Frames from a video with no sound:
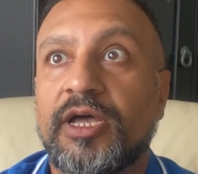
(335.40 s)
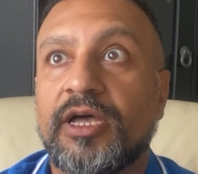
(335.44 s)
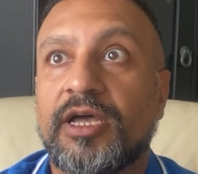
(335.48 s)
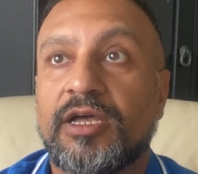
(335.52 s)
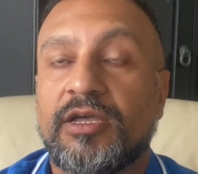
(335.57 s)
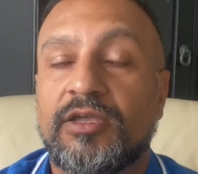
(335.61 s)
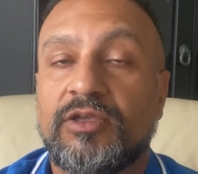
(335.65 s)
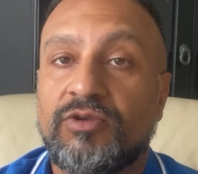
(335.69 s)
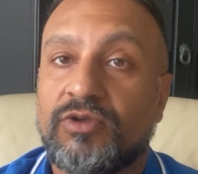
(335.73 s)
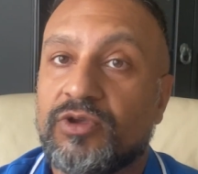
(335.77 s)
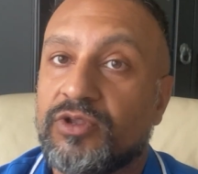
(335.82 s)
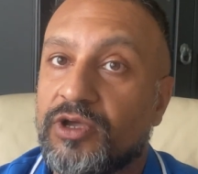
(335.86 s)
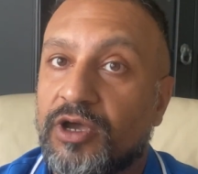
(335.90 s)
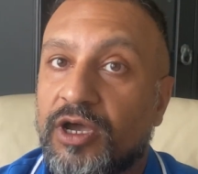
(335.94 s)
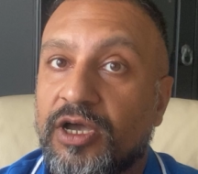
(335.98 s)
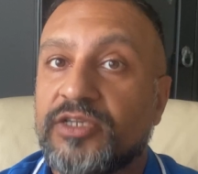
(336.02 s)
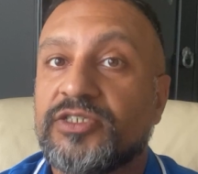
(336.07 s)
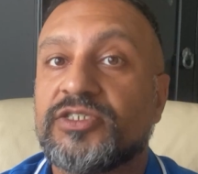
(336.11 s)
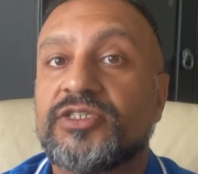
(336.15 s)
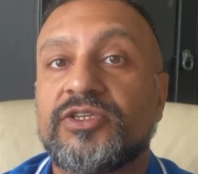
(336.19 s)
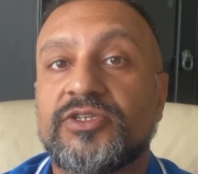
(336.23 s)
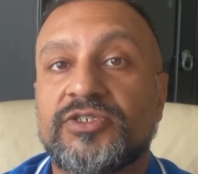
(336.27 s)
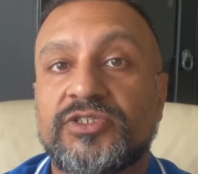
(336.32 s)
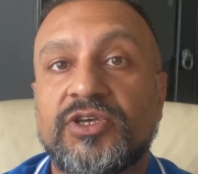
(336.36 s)
you can
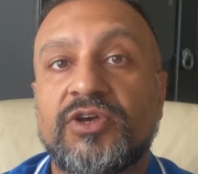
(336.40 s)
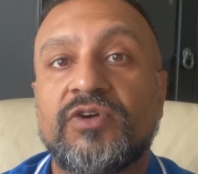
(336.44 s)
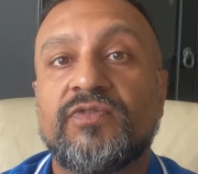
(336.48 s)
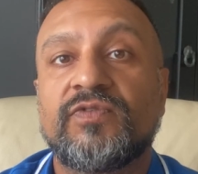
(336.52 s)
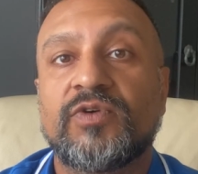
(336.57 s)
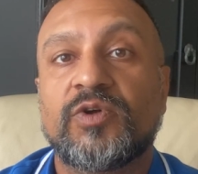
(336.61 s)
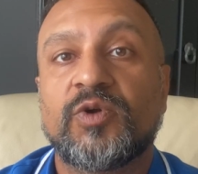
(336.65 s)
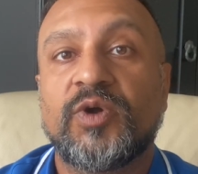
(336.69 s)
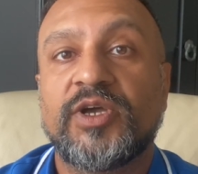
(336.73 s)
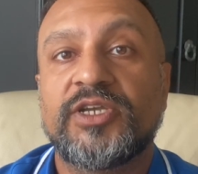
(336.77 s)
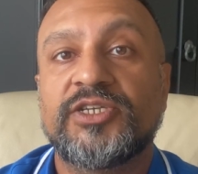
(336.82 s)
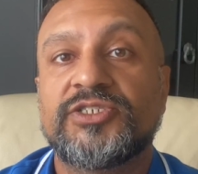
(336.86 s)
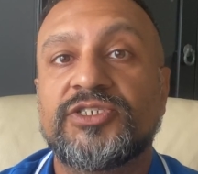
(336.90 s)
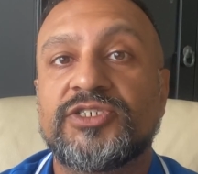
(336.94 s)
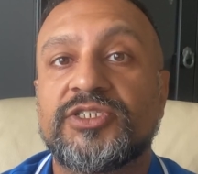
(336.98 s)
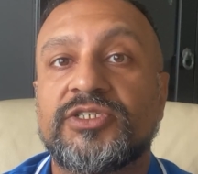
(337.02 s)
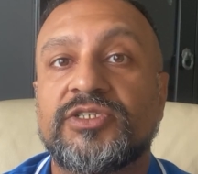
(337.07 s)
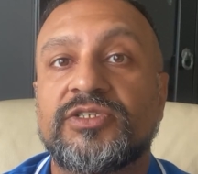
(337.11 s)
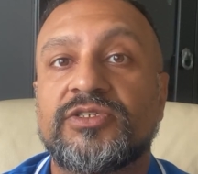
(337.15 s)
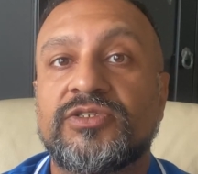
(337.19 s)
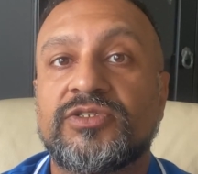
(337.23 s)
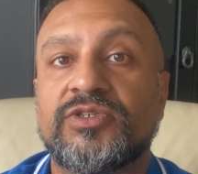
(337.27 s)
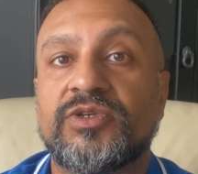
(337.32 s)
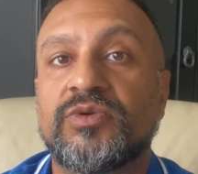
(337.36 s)
ask yourself a question.
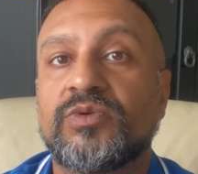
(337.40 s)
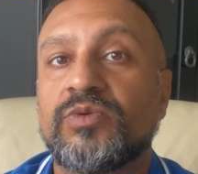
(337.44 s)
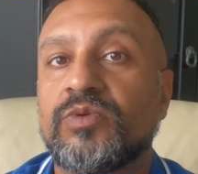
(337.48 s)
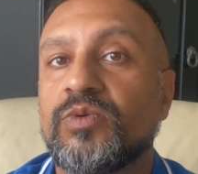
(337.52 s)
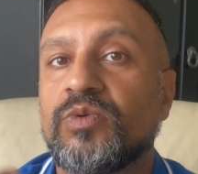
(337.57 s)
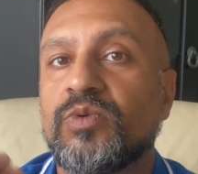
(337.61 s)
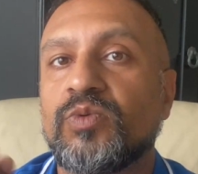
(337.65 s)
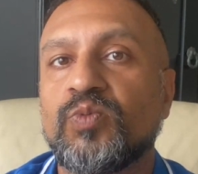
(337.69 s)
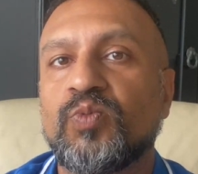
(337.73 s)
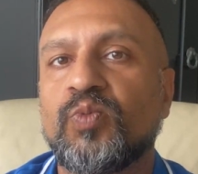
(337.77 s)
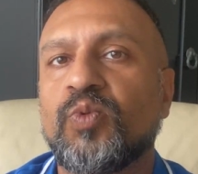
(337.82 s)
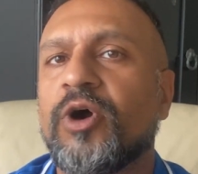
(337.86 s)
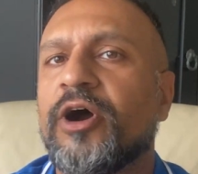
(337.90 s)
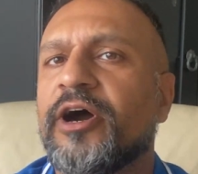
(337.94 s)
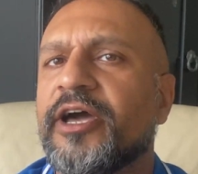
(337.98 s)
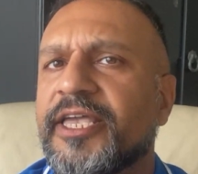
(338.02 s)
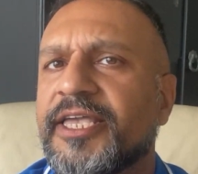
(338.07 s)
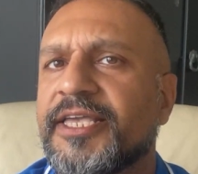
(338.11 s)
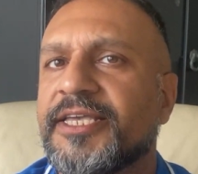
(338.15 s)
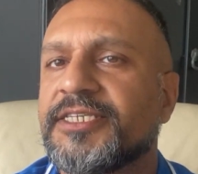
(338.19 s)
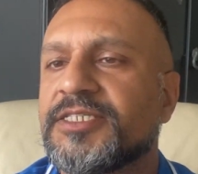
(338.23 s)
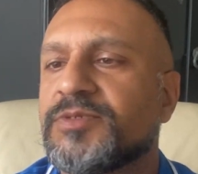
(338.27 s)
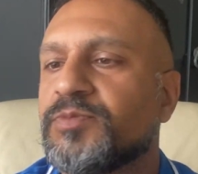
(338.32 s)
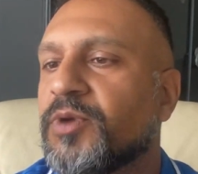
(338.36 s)
So why
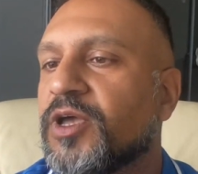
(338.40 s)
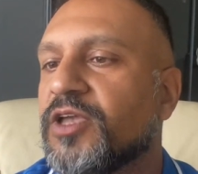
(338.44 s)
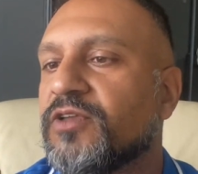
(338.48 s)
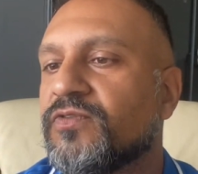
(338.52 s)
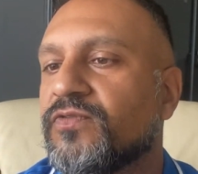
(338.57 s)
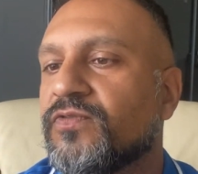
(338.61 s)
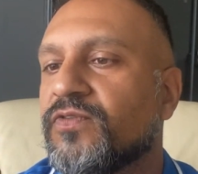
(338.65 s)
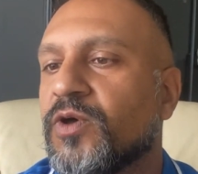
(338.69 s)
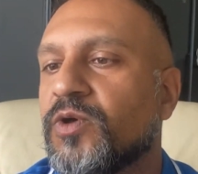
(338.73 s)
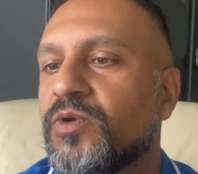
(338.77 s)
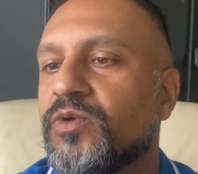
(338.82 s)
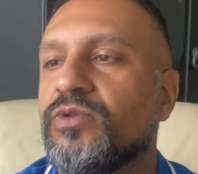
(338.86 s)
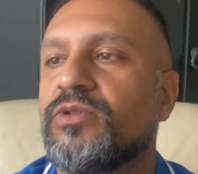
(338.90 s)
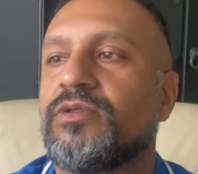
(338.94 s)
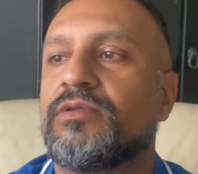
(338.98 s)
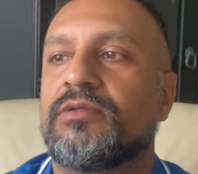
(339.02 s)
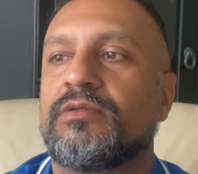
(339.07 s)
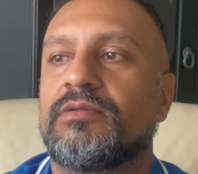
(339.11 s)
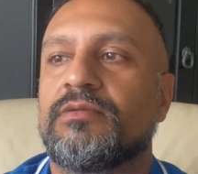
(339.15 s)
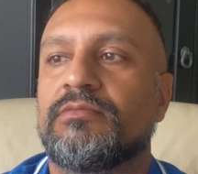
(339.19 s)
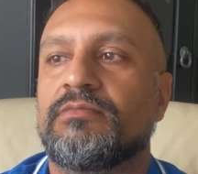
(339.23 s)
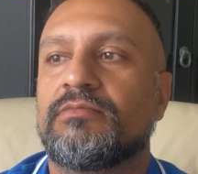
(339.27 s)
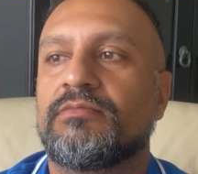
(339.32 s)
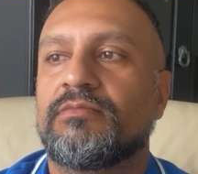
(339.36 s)
is my phone
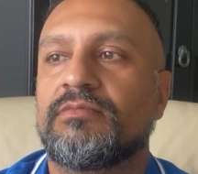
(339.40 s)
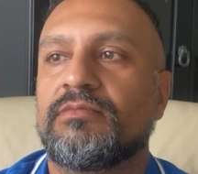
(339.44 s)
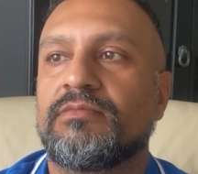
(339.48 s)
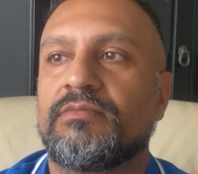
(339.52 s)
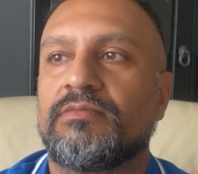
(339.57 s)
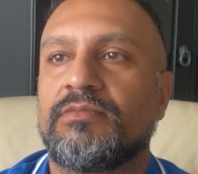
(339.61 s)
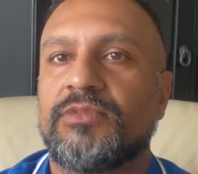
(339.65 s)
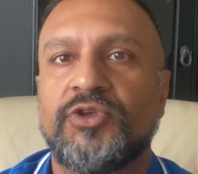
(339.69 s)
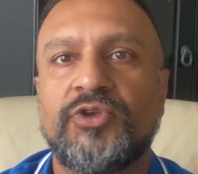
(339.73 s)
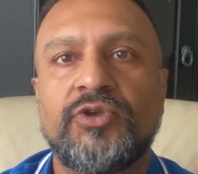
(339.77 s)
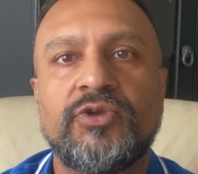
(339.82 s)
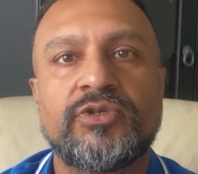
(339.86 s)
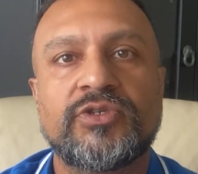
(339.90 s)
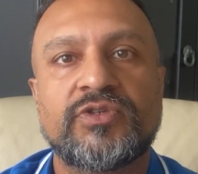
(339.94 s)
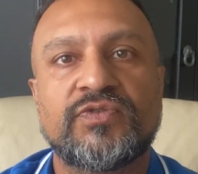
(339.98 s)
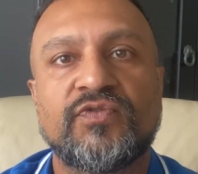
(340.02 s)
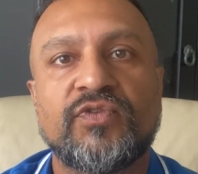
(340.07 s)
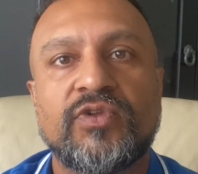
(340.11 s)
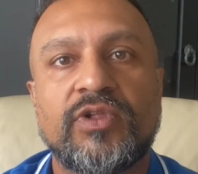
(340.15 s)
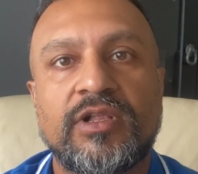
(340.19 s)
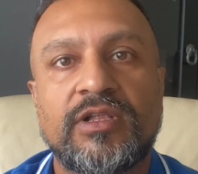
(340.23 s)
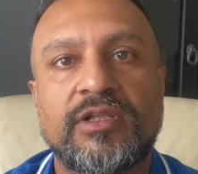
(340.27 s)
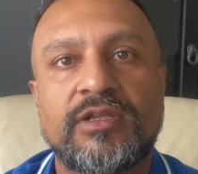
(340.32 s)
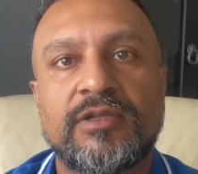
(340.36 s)

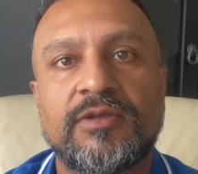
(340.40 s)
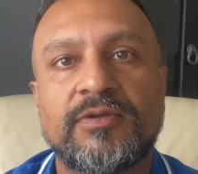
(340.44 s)
useful?